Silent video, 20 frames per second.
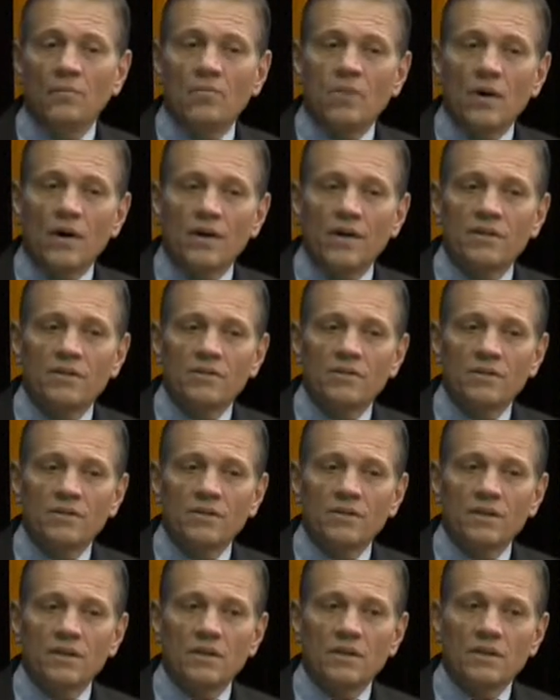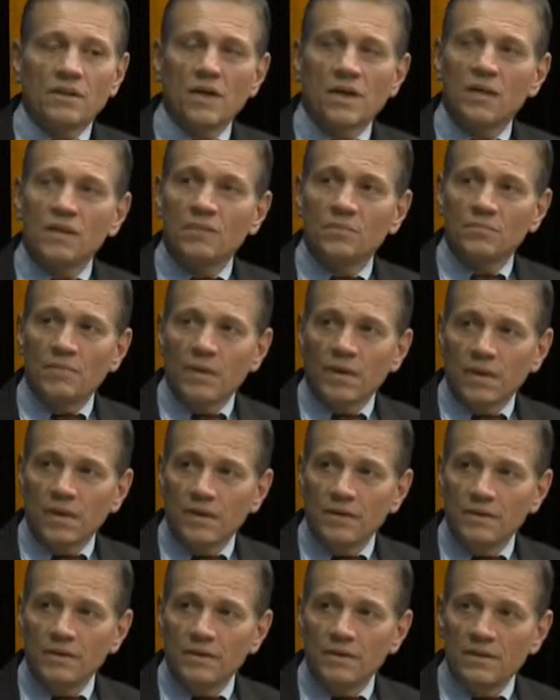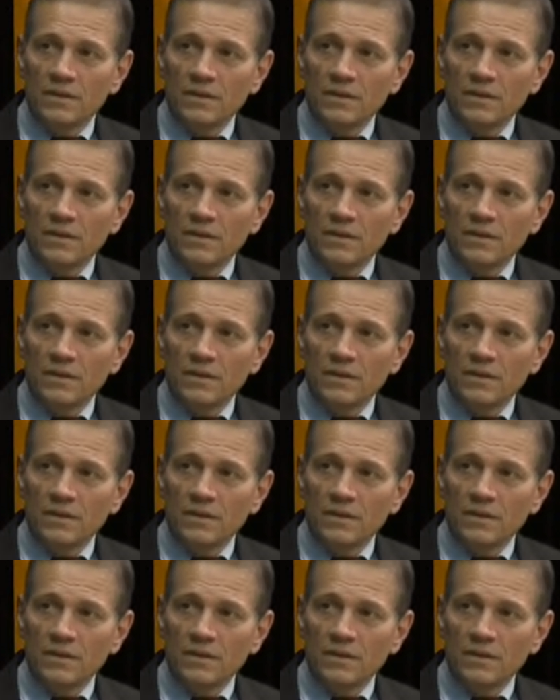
Prior to the Columbine